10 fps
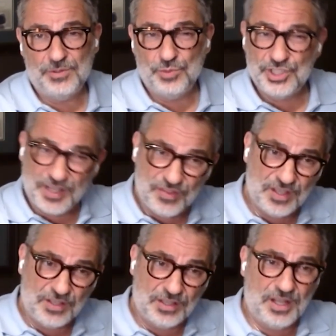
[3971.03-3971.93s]
which I
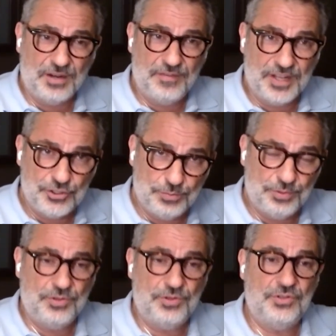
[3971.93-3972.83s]
think a lot of
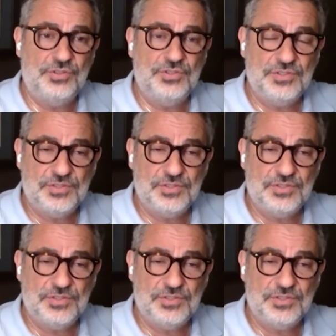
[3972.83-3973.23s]
entrepreneurs